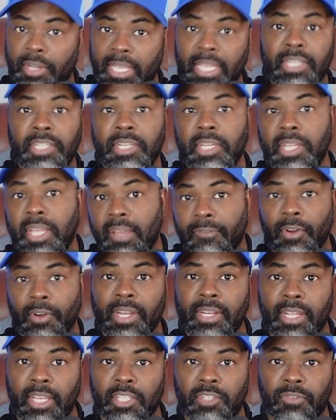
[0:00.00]
ETF or
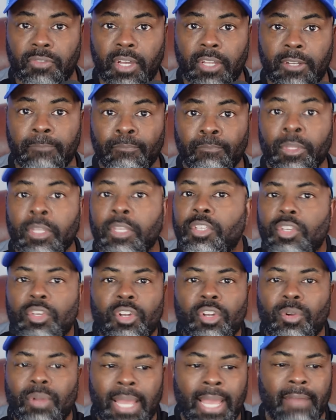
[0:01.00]
index fund you
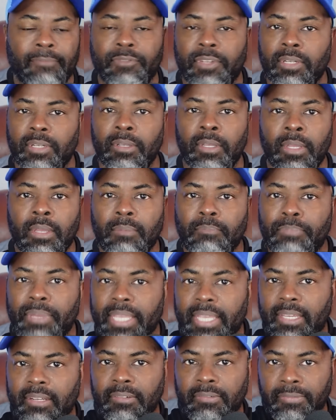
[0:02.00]
don't have to be
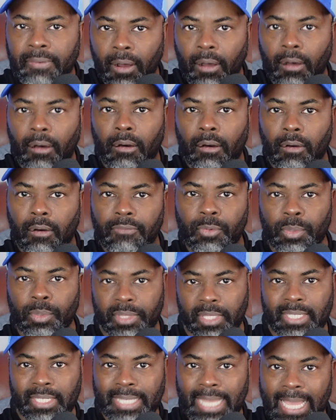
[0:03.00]
involved with the
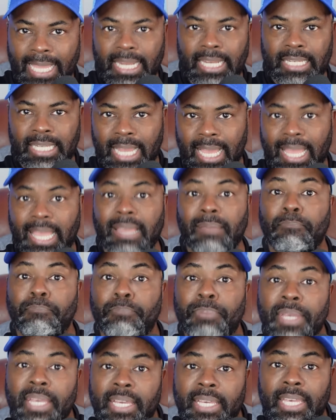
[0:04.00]
day-to-day
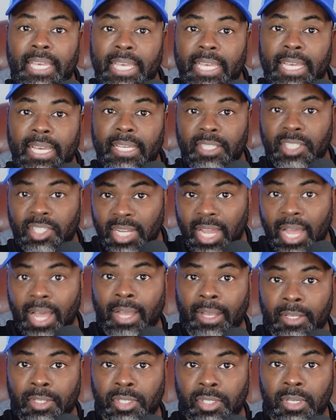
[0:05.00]
picking
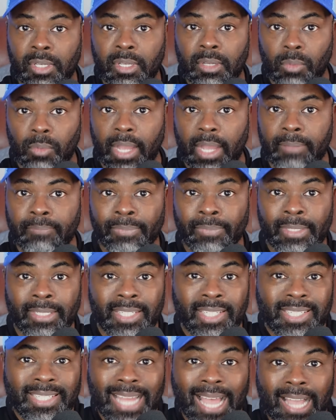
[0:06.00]
stocks right
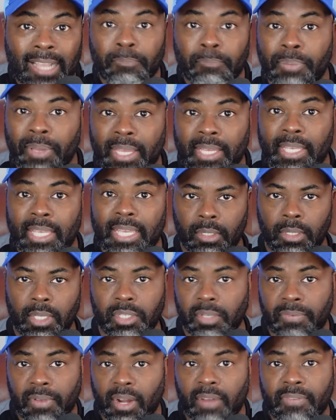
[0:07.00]
stock picking is a
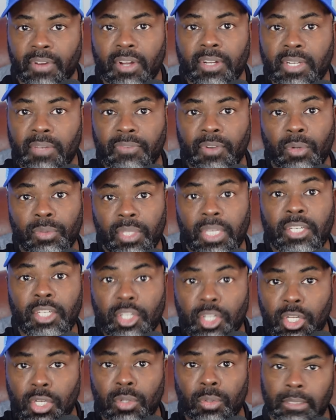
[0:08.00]
very very difficult thing to
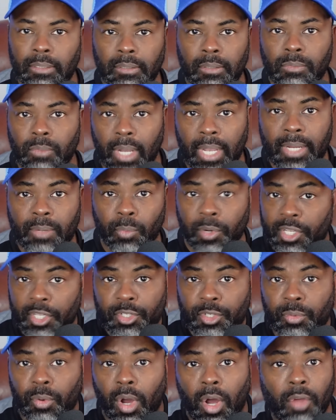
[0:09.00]
do right where you
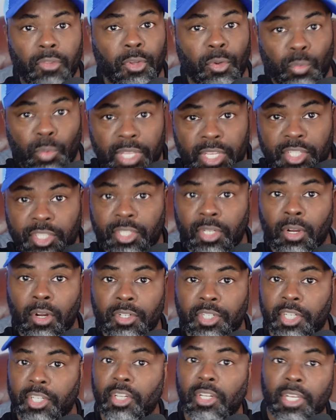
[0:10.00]
do all the research
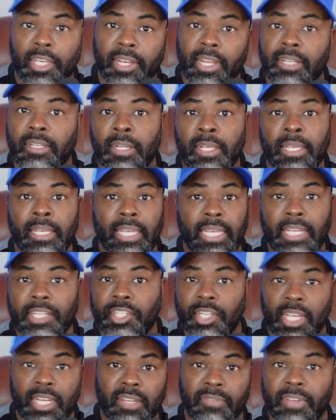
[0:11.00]
and you're looking at each
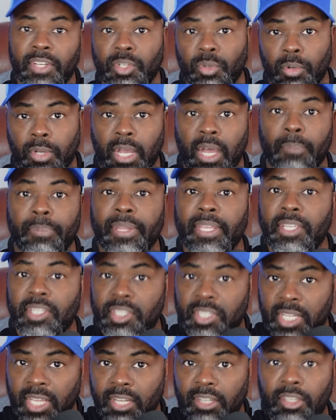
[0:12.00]
individual company's
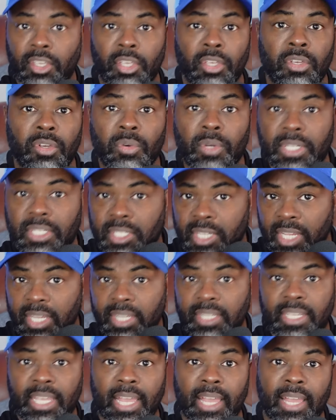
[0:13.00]
10Q and
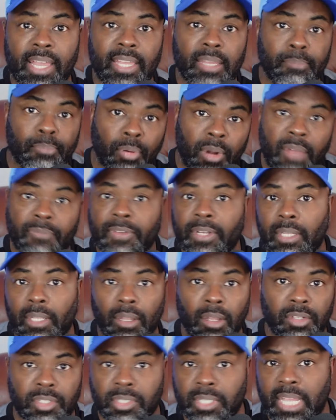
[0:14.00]
10K and profit
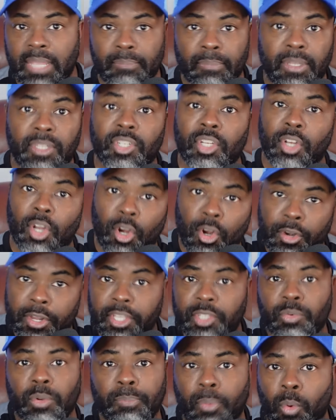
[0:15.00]
loss statements and earnings
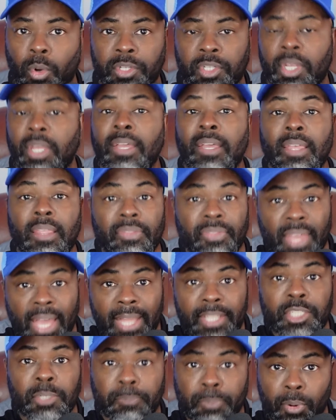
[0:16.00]
reports
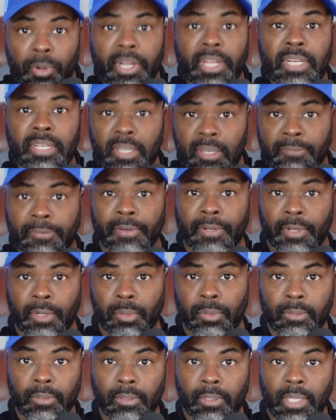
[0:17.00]
that's pretty difficult
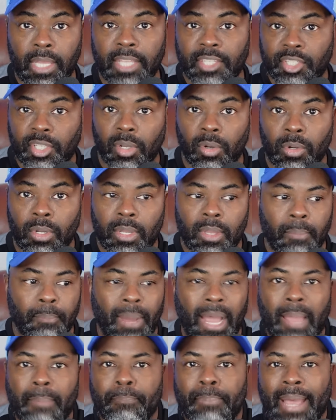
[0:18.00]
and so
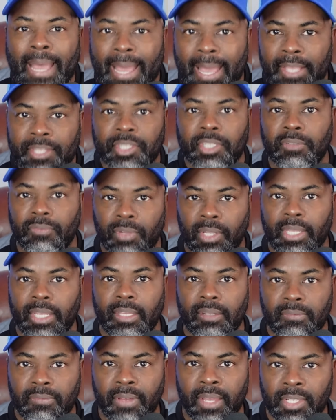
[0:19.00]
by passively
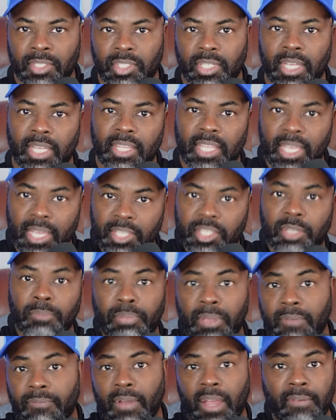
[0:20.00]
investing in the
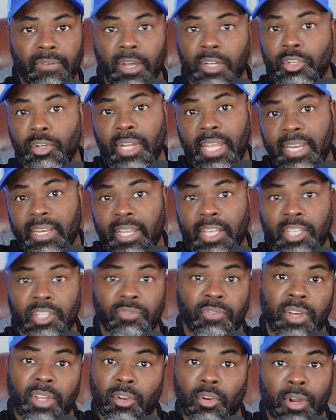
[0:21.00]
S&P 500 index
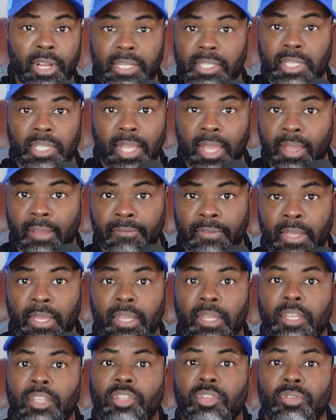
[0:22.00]
fund or ETF
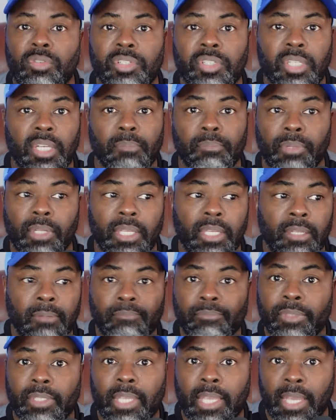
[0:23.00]
you simply
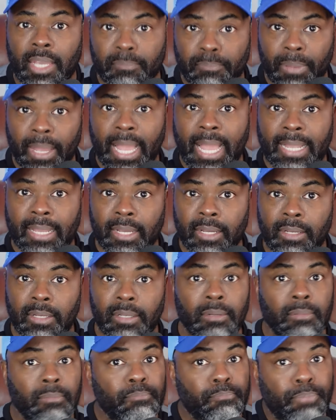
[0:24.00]
kick back
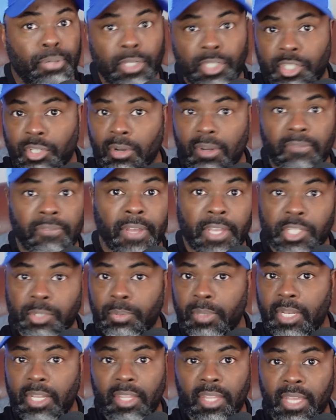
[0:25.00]
Put your
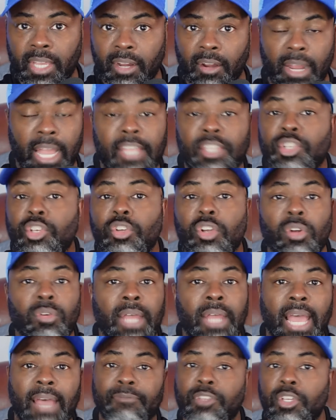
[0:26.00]
investment in there, and you don't
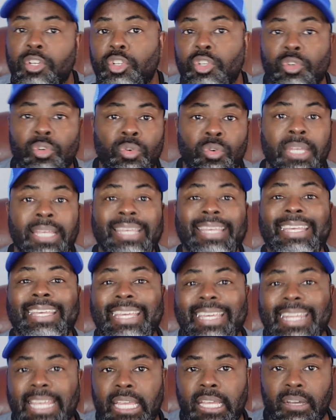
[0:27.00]
have to do
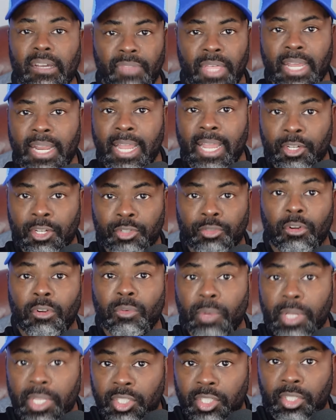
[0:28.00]
any of that extra
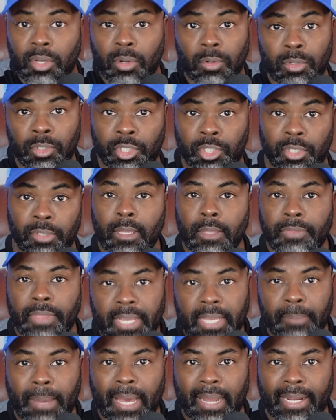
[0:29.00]
research. Think
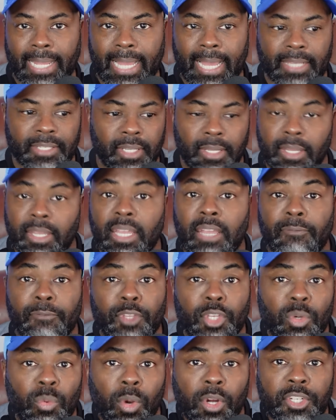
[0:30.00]
about it, guys. If you
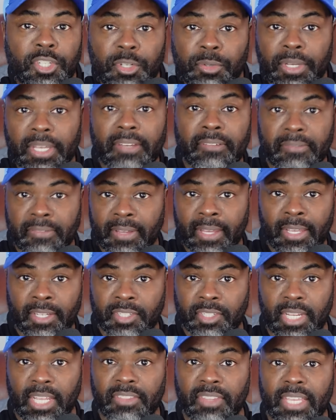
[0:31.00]
were to invest
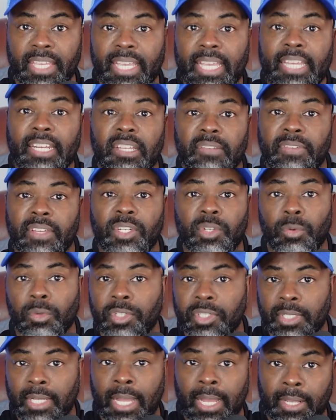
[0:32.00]
in the individual
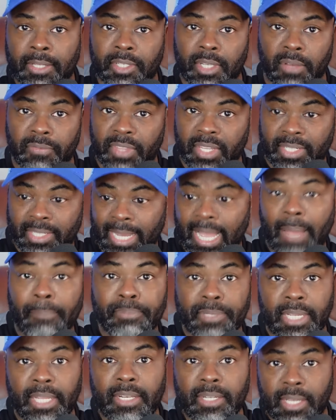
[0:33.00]
stocks of the top
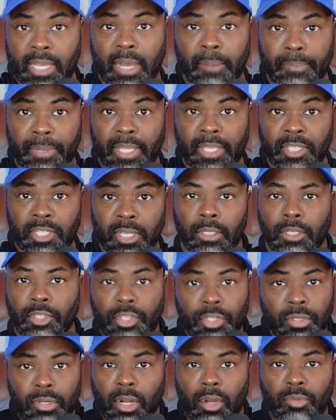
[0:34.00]
10 companies,
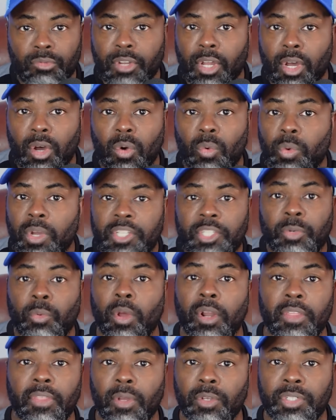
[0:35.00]
you don't know which one
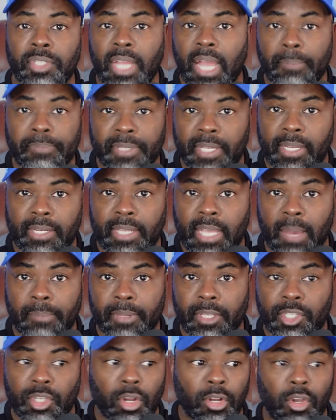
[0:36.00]
of those top 10
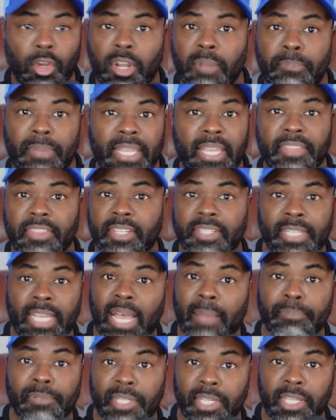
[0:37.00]
companies are going to be in the
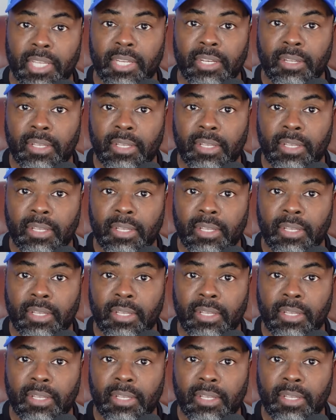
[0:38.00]
top 10